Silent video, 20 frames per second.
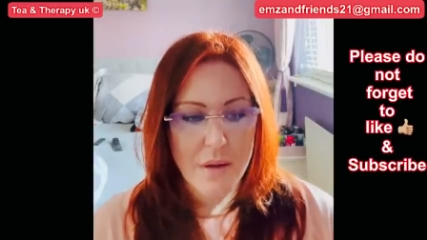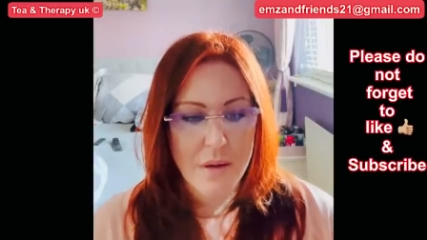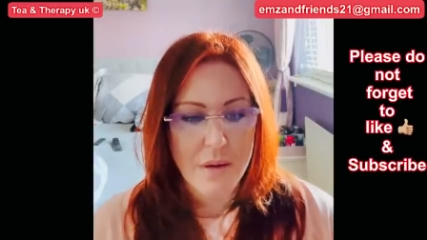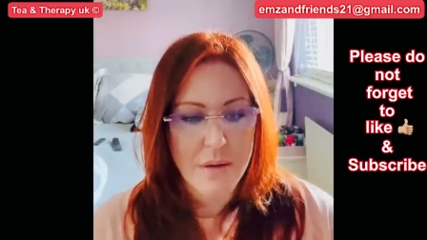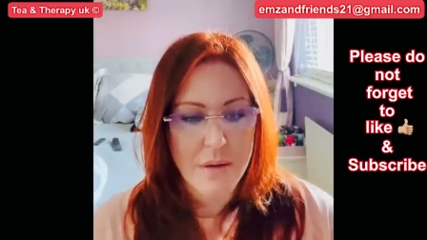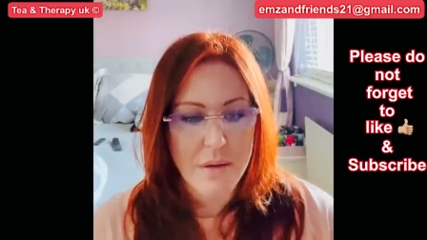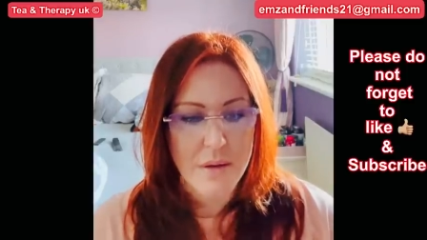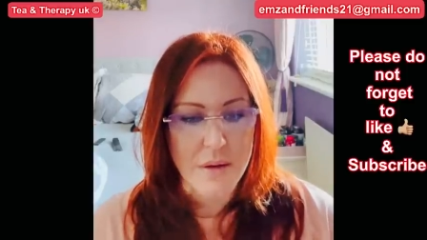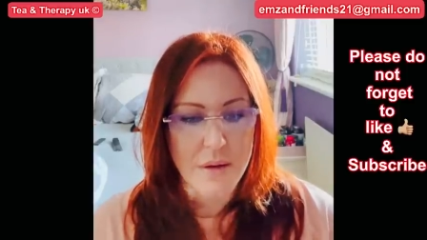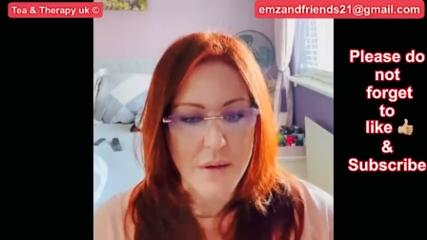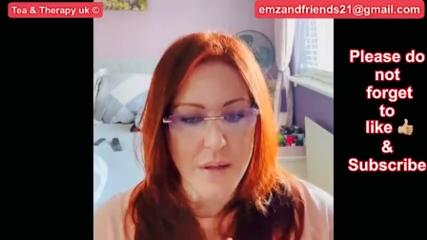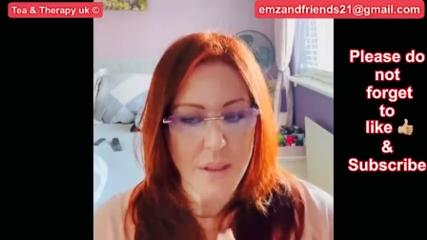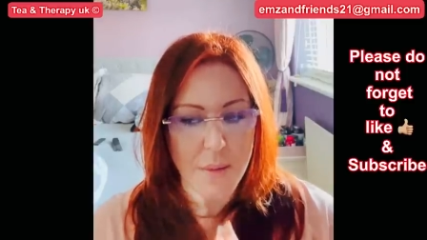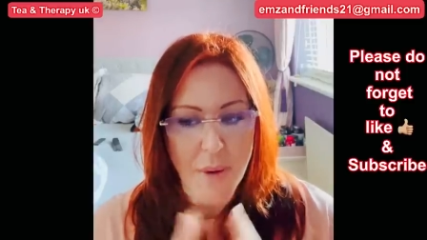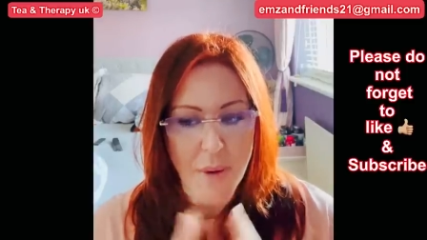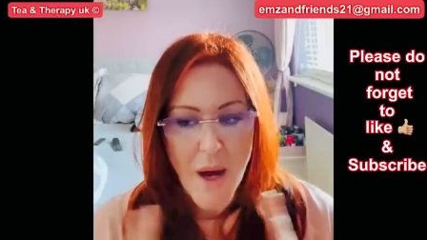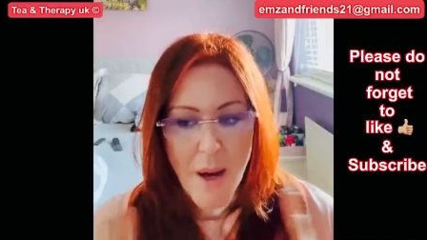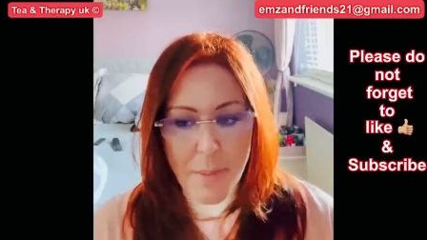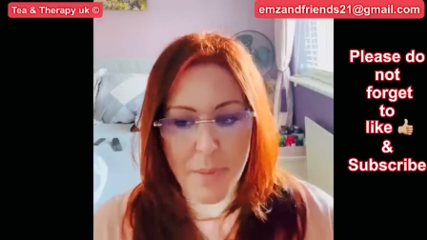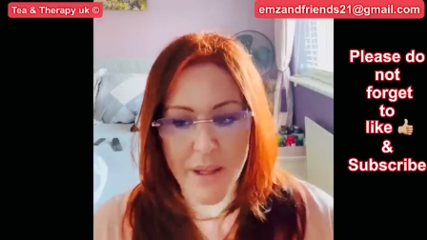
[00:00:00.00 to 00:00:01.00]
the
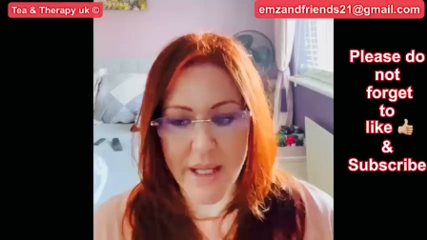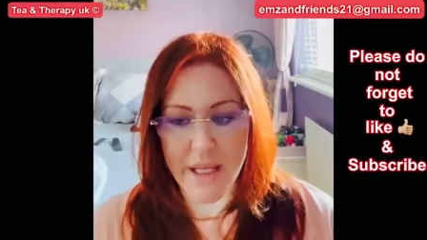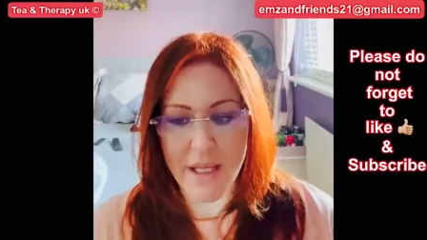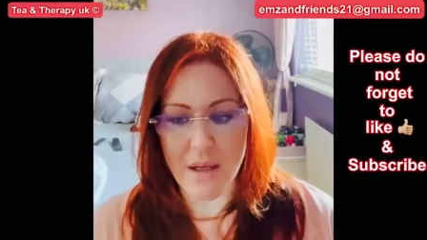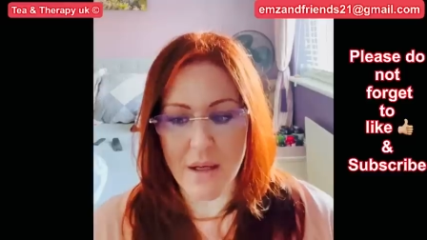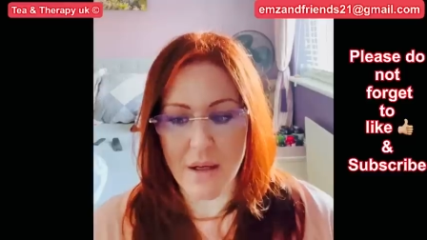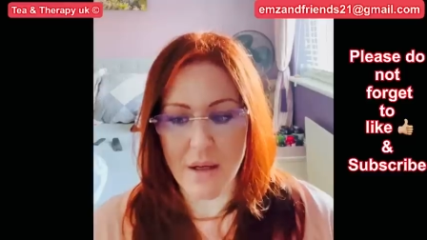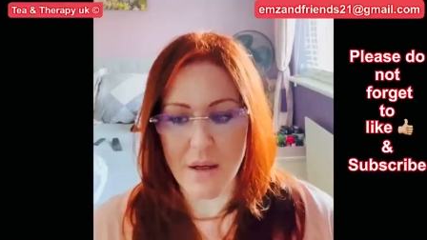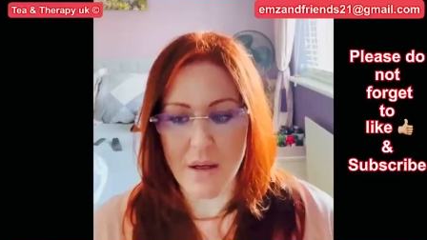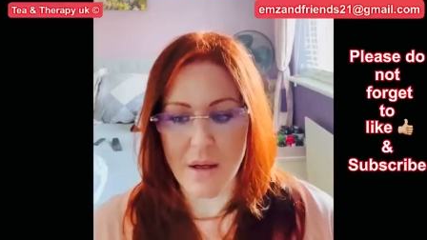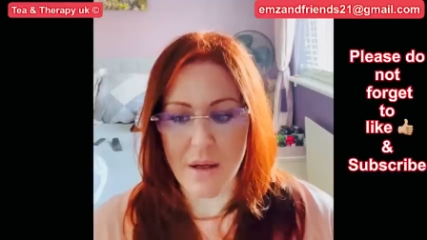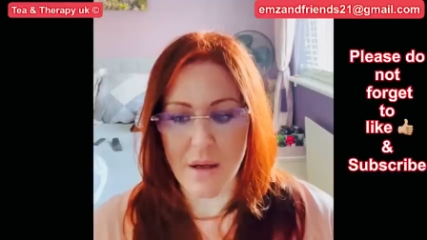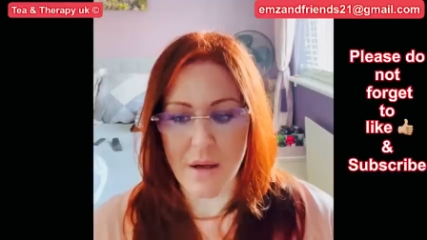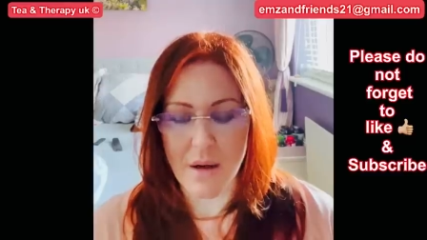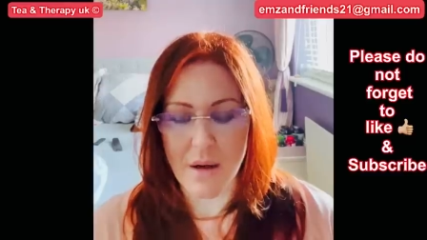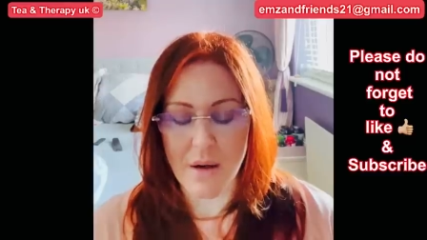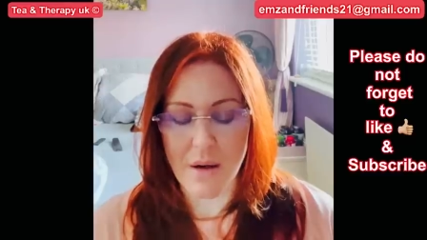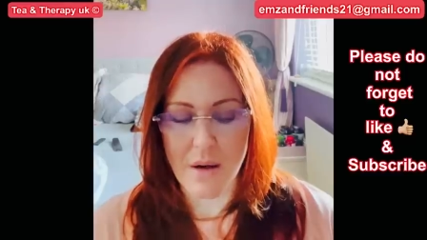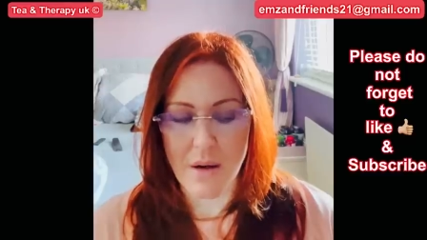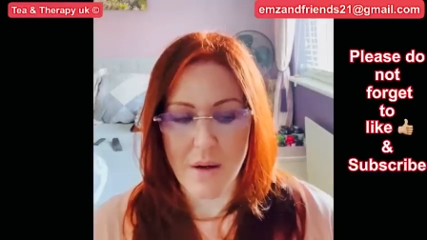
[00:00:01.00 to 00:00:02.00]
public
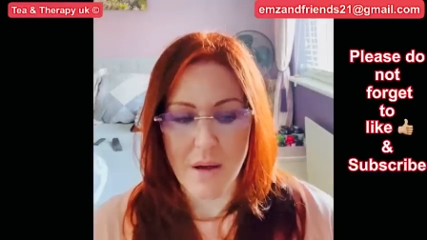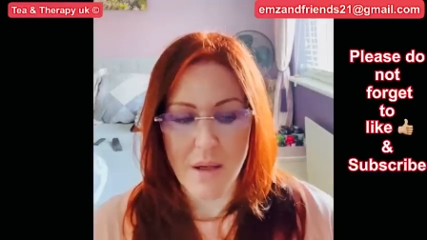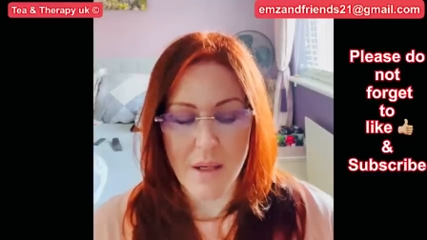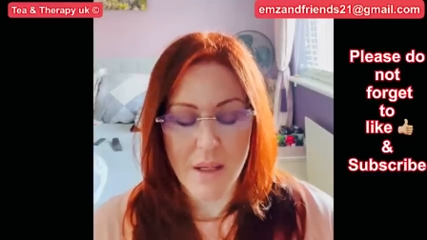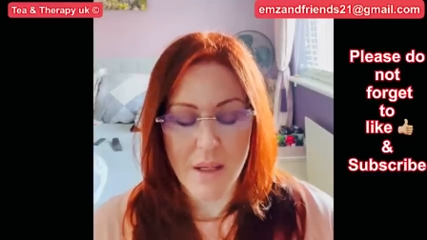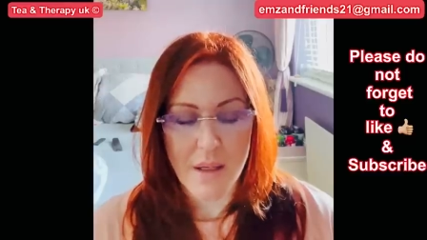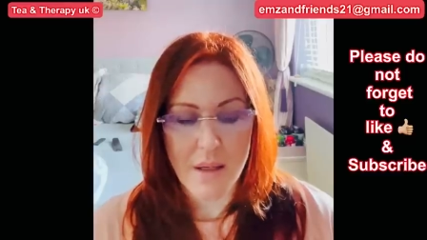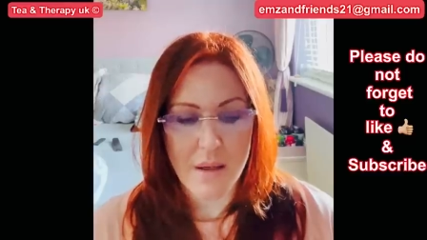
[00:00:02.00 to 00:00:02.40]
are